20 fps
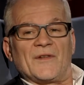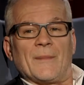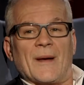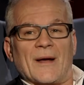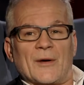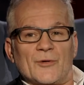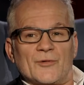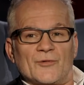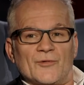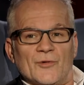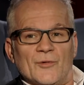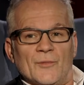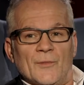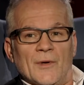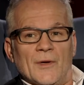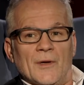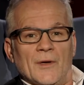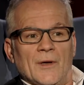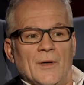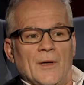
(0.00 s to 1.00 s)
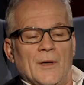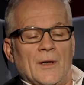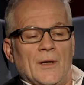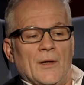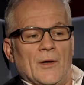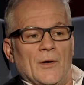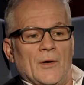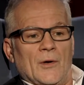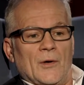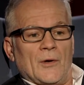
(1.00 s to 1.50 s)
gone further into
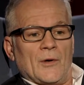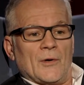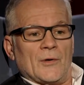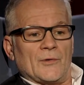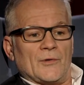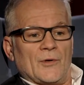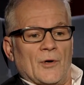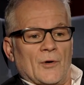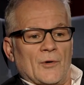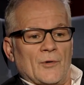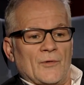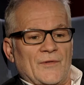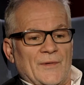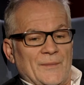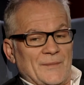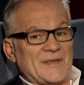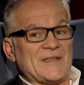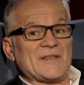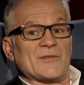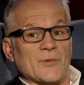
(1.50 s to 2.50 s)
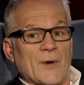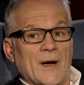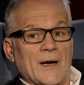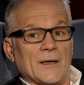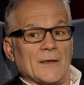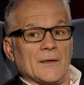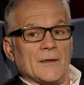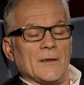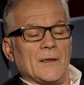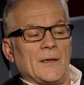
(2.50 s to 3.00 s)
fiction, into
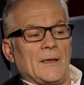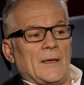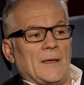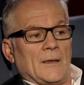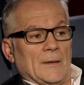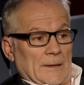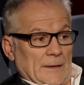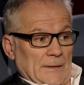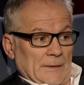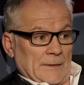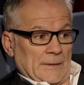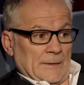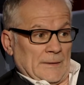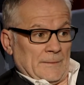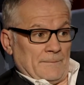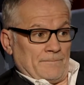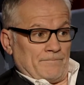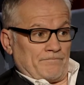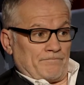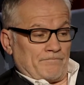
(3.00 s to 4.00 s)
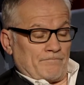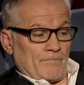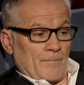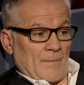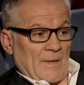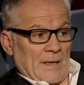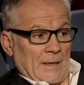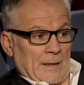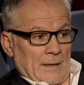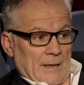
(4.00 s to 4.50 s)
period dramas, into
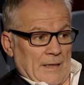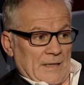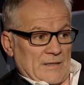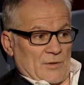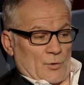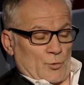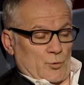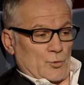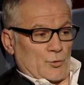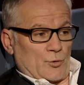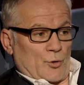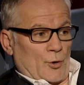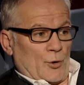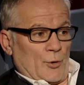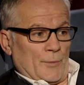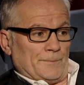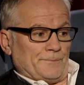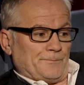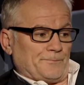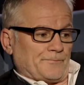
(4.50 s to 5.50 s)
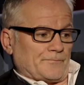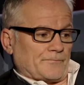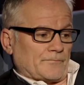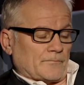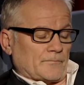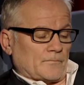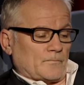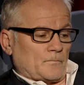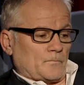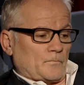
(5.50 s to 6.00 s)
historical films. And
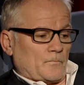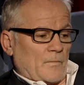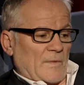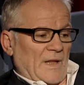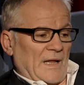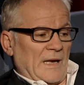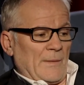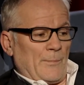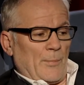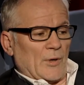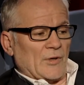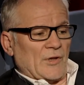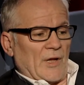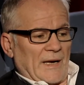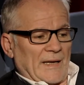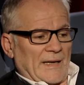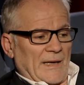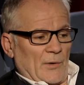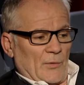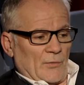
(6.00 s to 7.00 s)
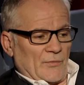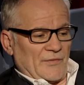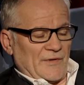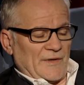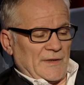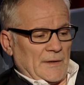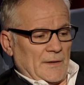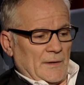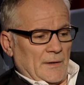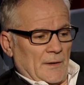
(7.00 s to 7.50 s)
that is
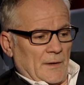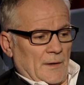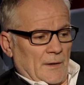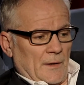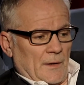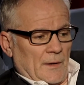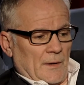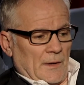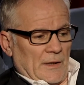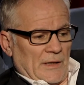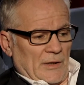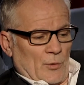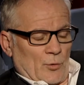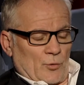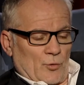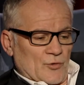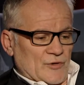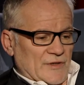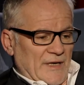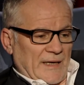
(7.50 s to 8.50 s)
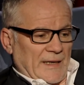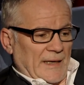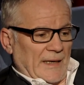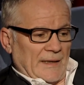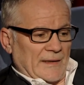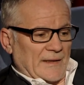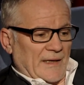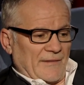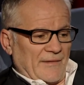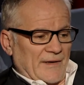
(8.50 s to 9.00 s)
probably because today,
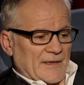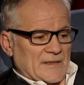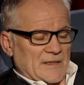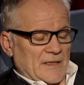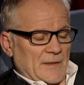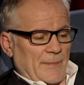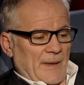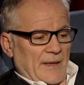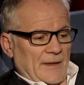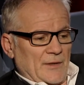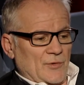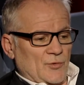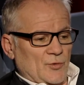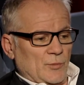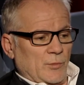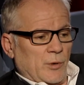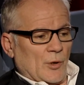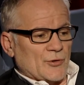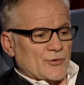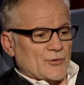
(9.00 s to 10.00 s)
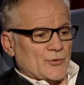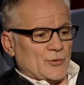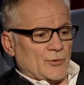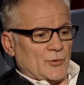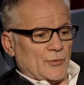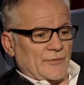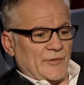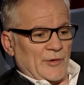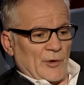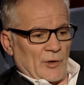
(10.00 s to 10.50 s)
in the era we're
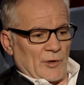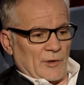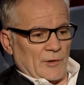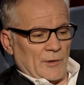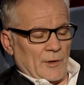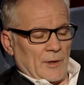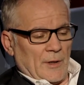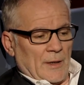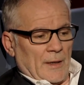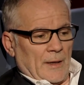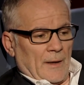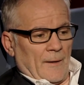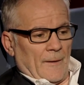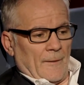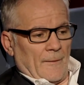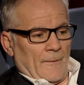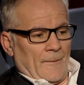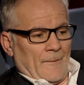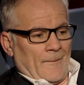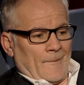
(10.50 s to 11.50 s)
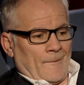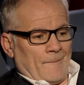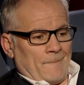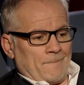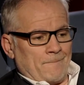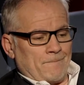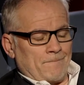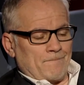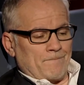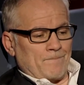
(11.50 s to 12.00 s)
living in, with the violence
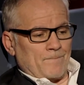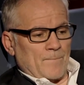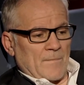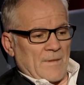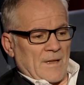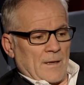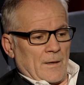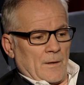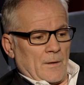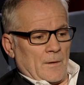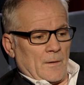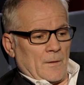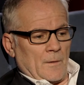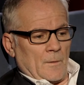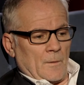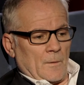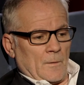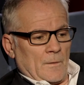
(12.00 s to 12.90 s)
that we're all familiar with,